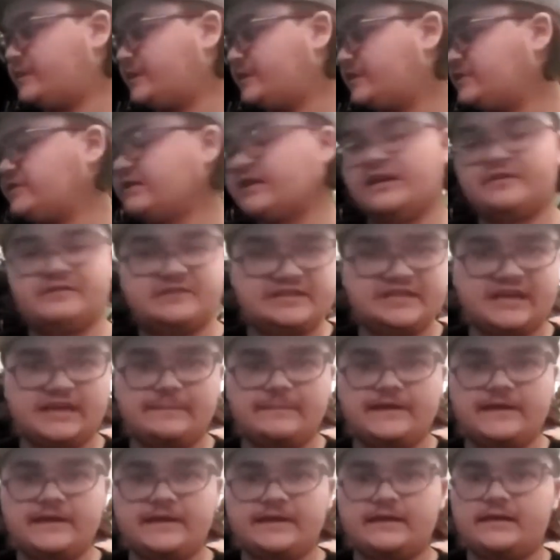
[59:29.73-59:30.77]
Basically kind of the
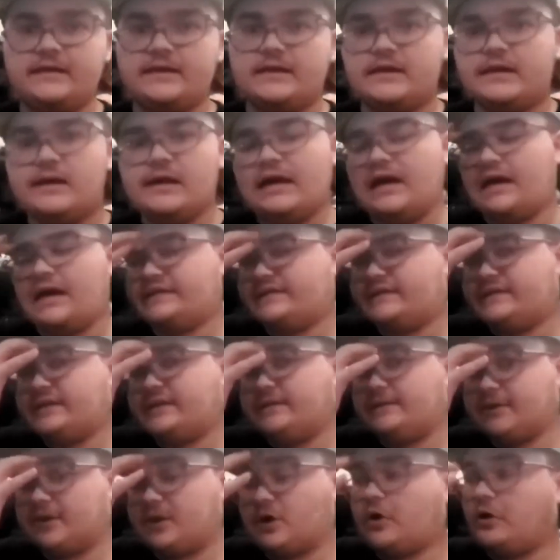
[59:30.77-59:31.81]
same thing as they
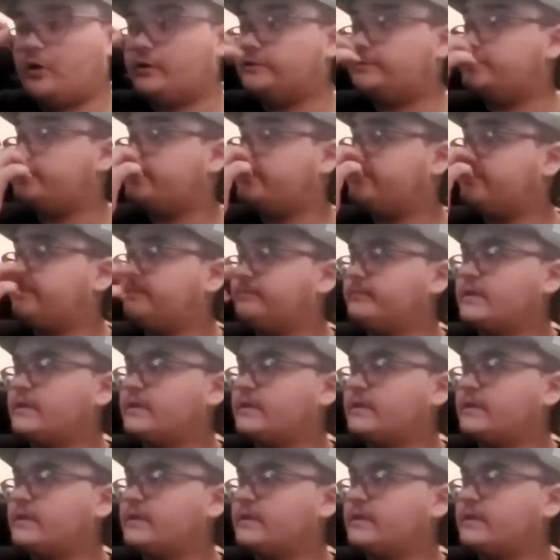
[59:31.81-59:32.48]
did with Cars.